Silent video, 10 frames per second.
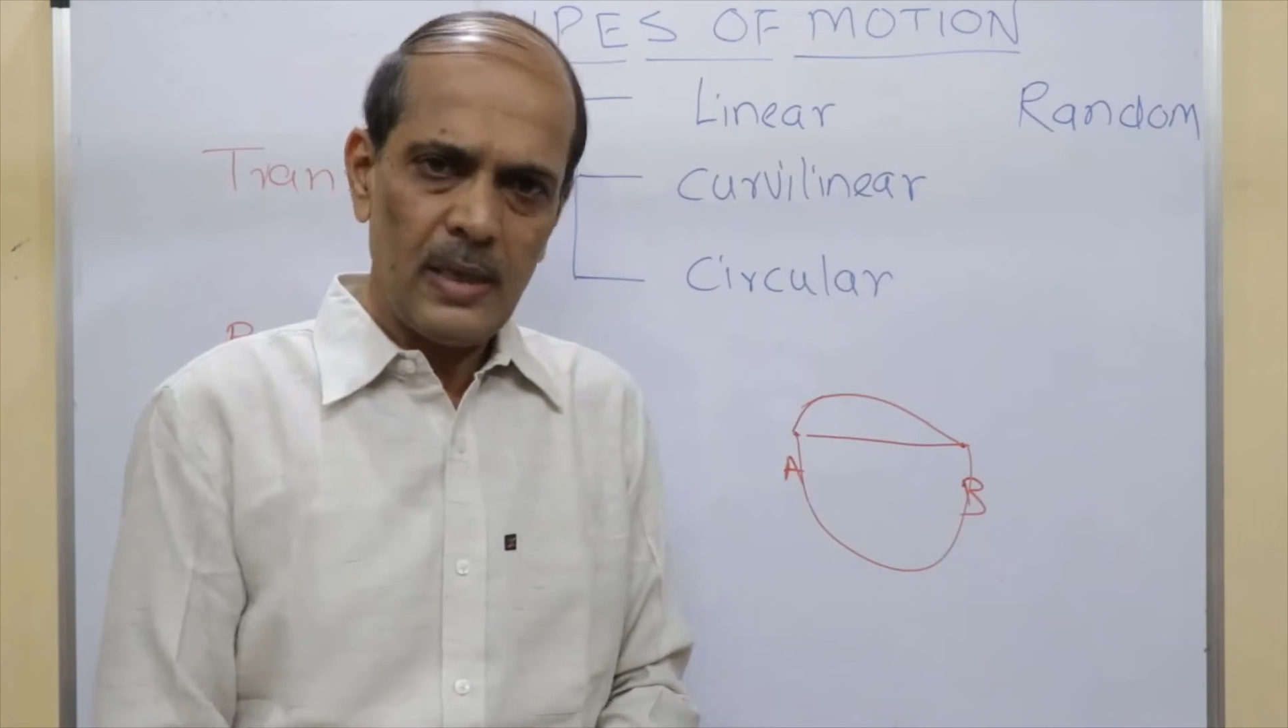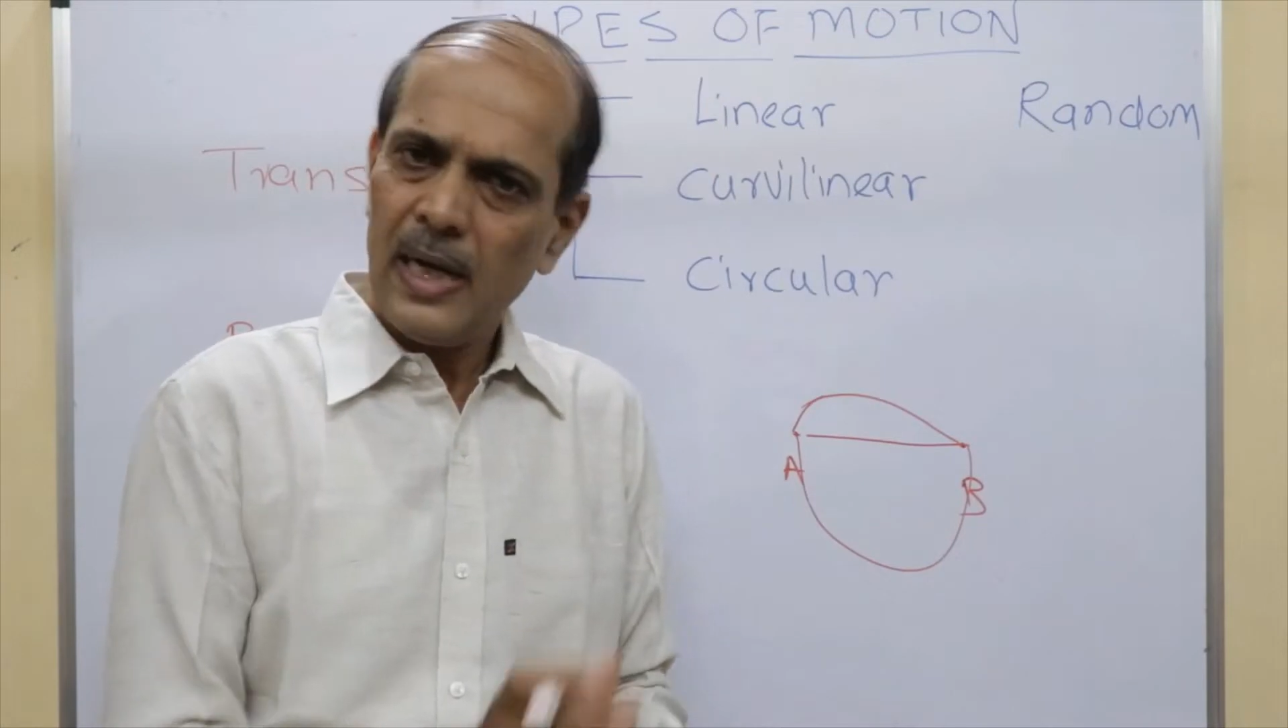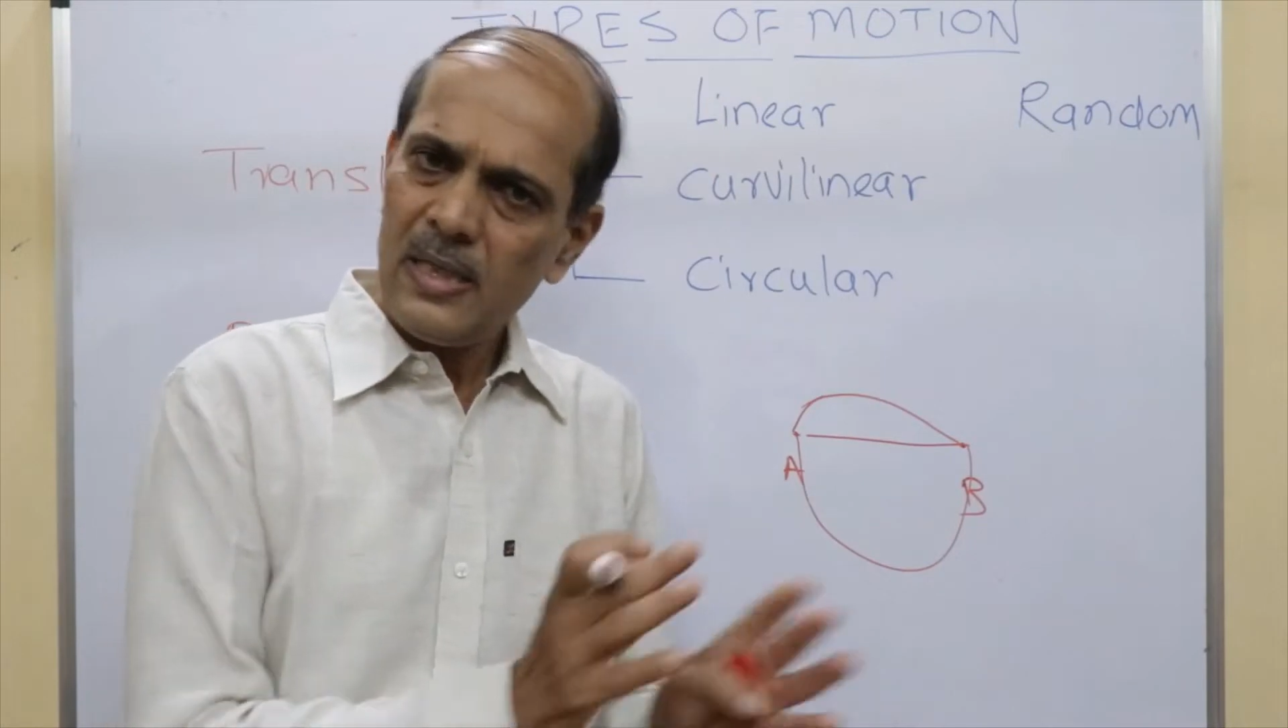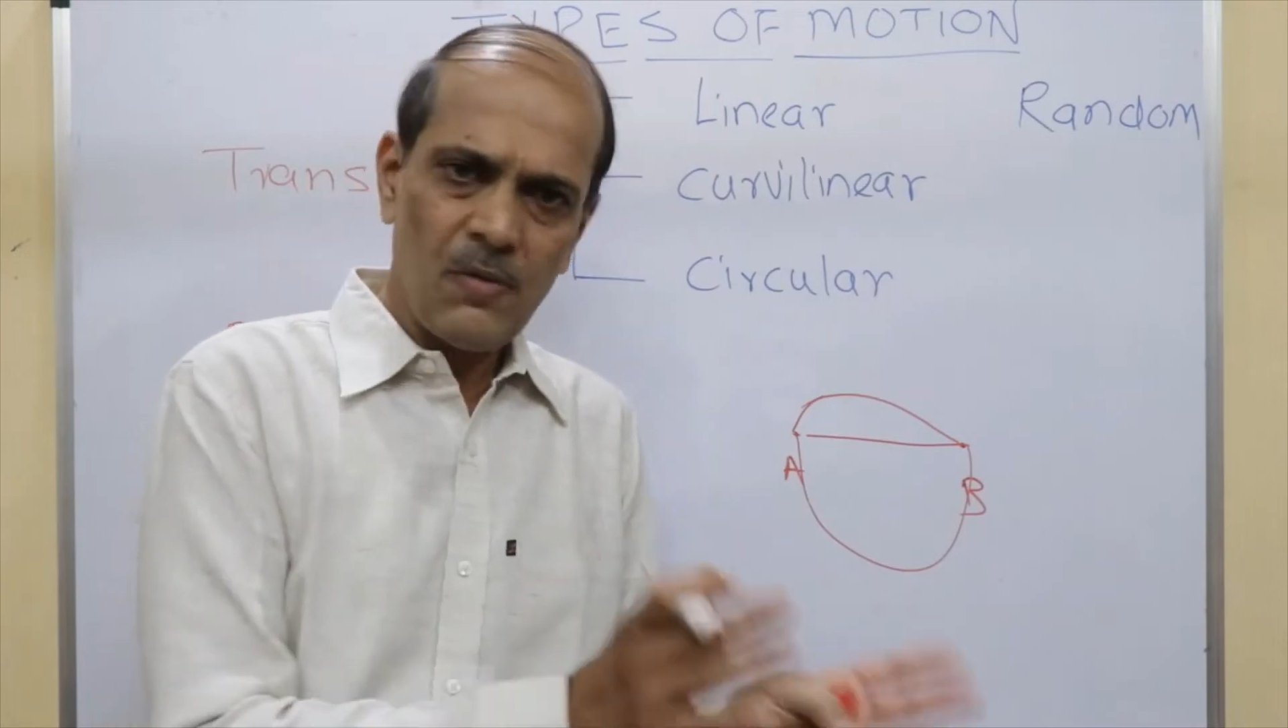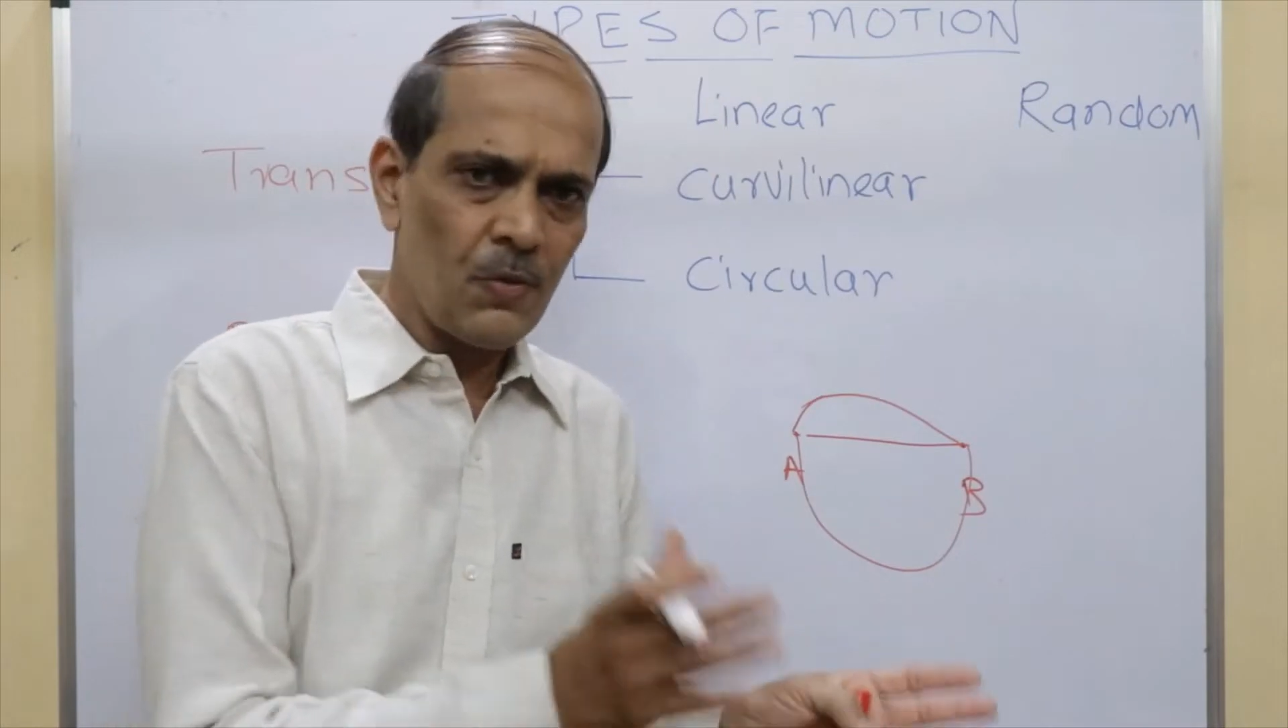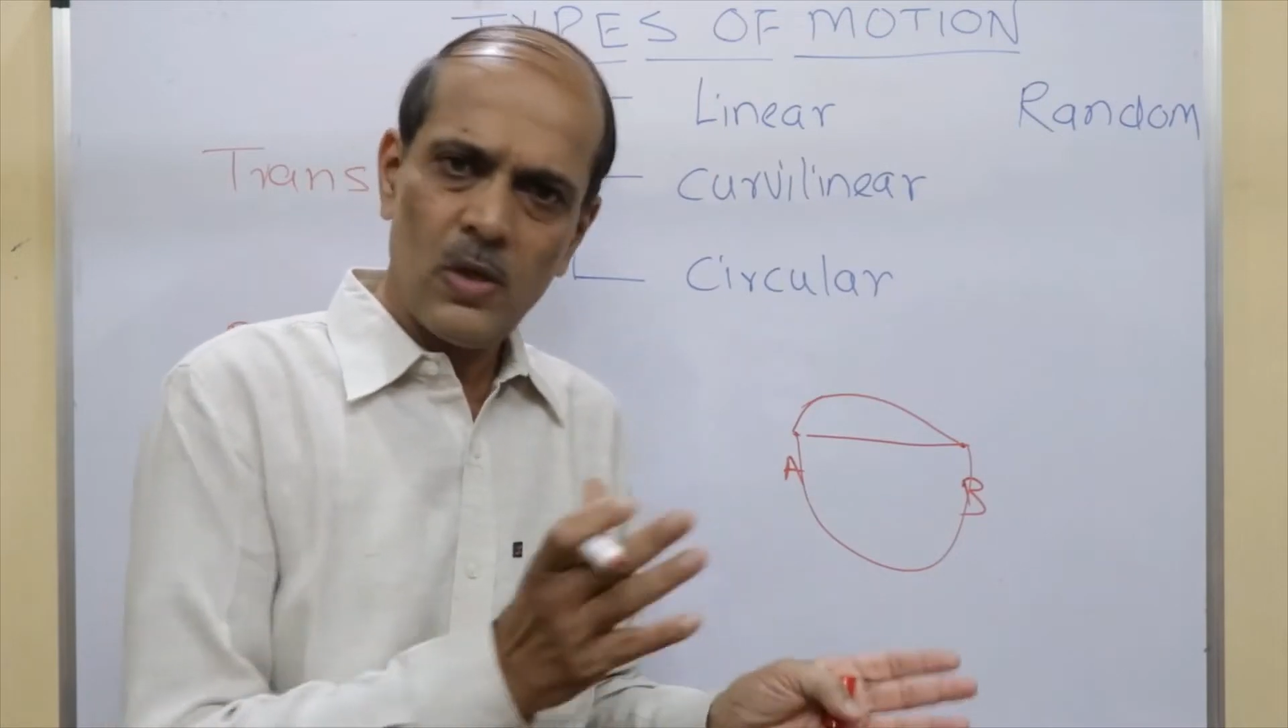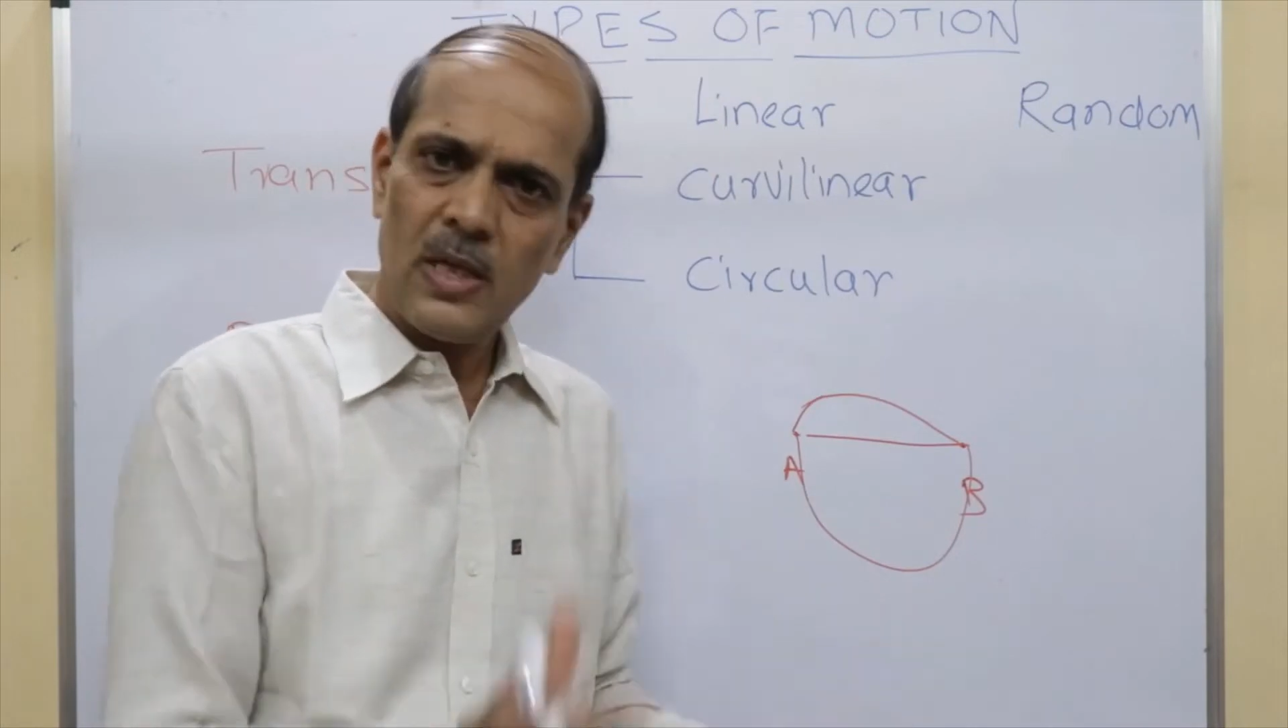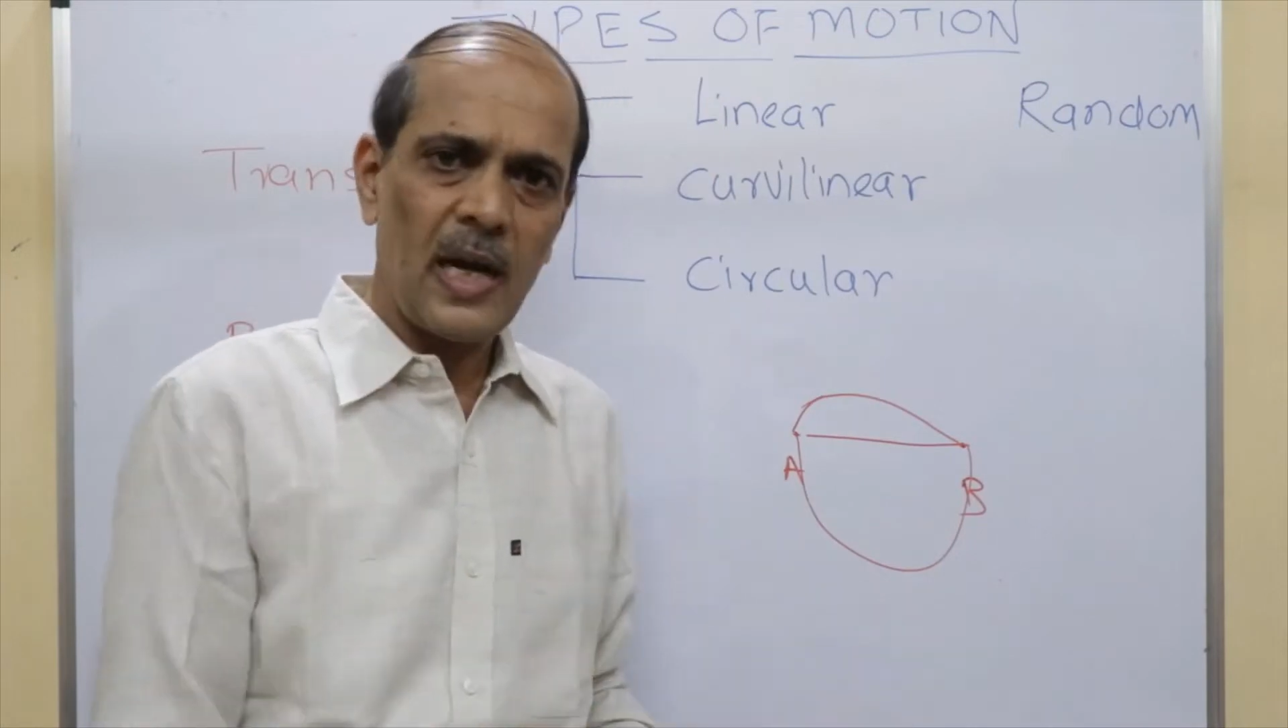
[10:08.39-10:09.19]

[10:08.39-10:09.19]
That is of course a